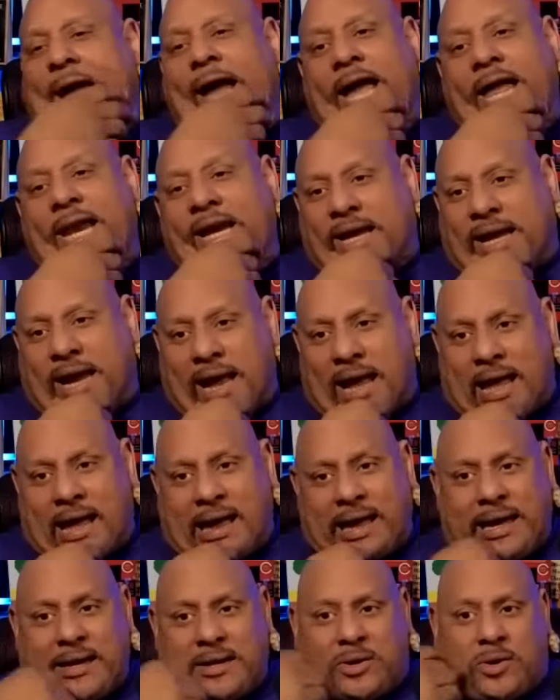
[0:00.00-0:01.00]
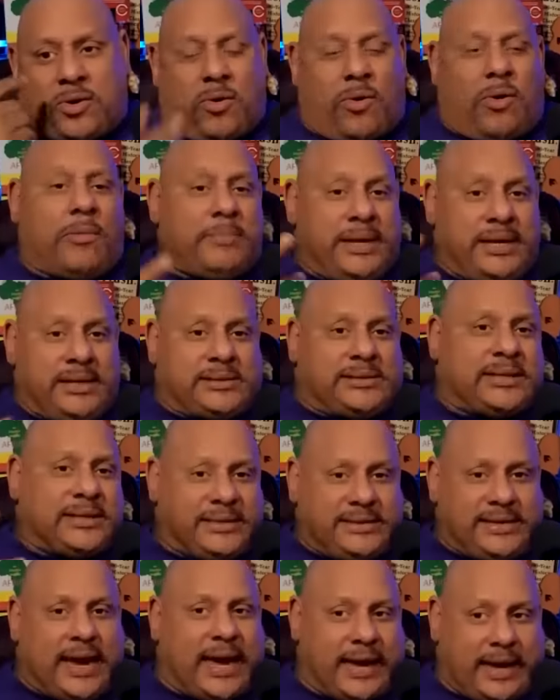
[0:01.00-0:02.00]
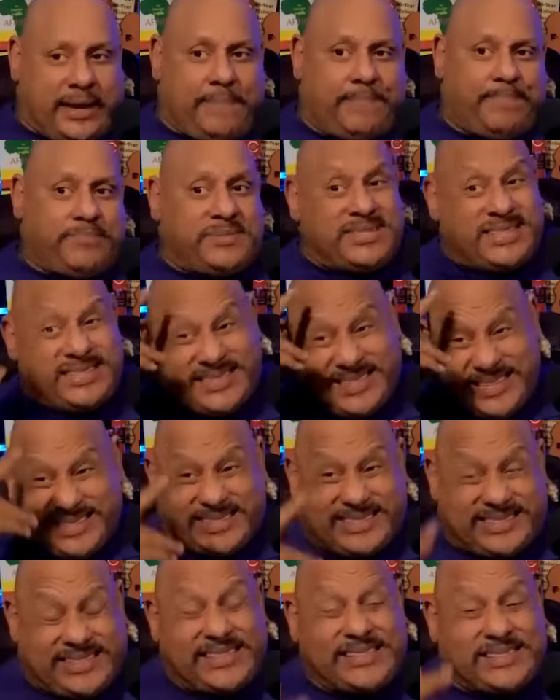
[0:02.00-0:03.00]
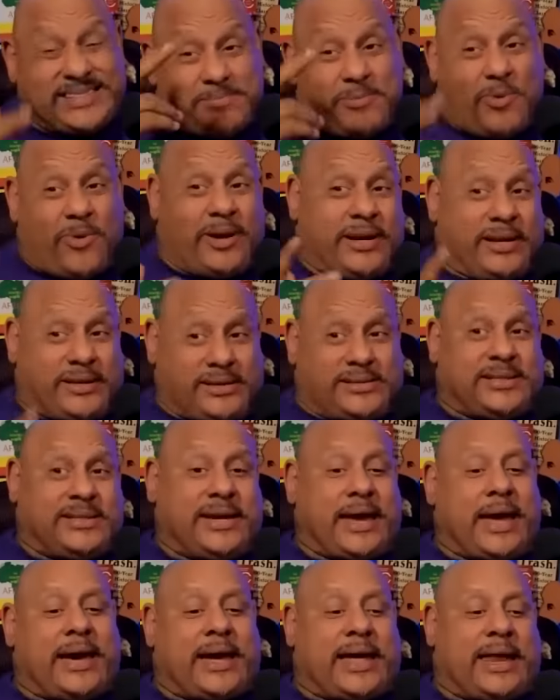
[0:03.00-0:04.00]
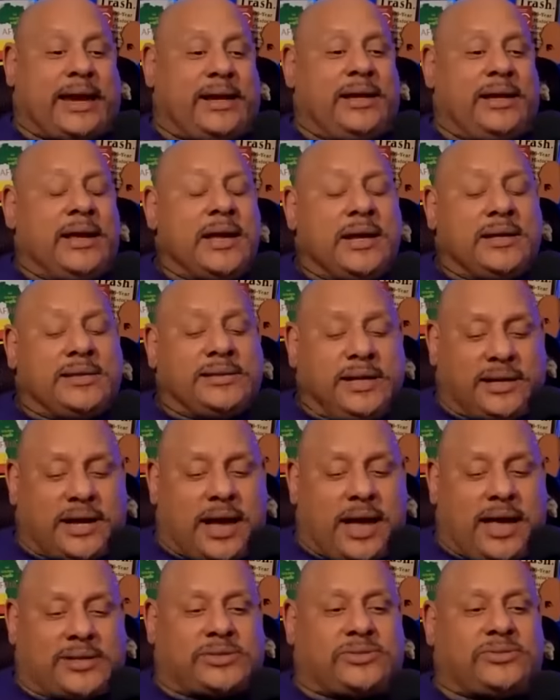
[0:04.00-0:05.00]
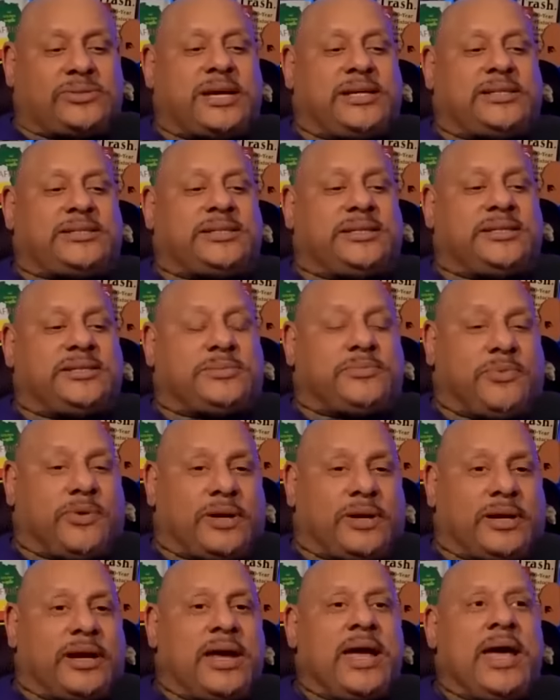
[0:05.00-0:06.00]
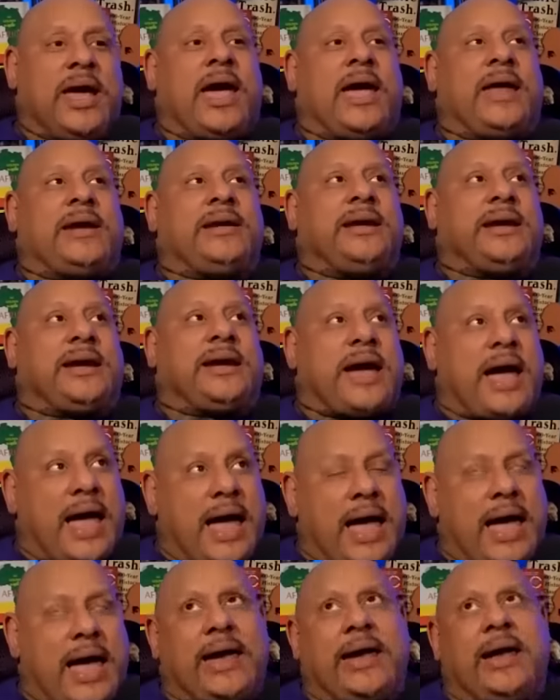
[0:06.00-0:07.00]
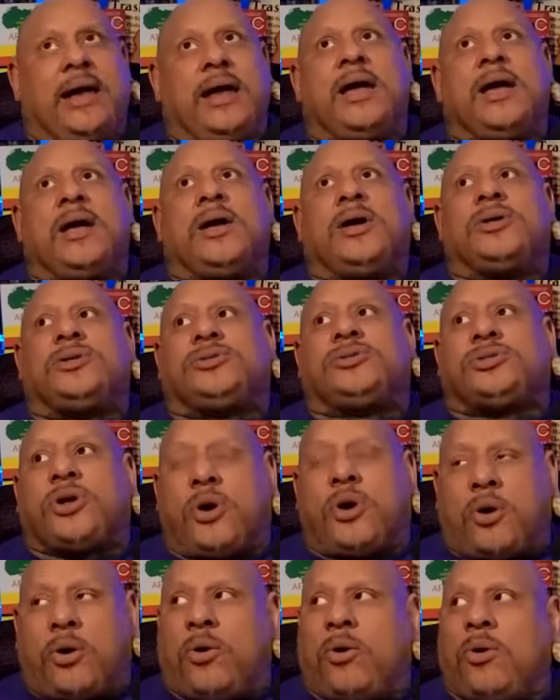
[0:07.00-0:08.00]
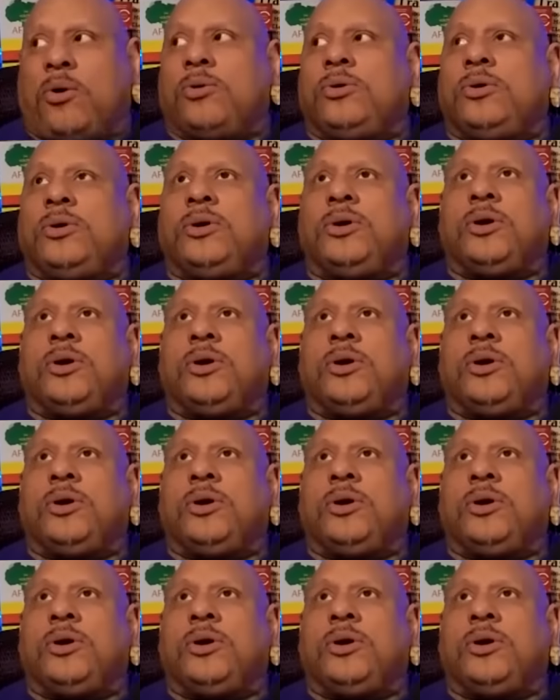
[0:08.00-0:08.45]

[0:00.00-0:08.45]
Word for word: I had a guy call me today, to hmm. this morning, today. I got a did a consultation this morning, and the guy told,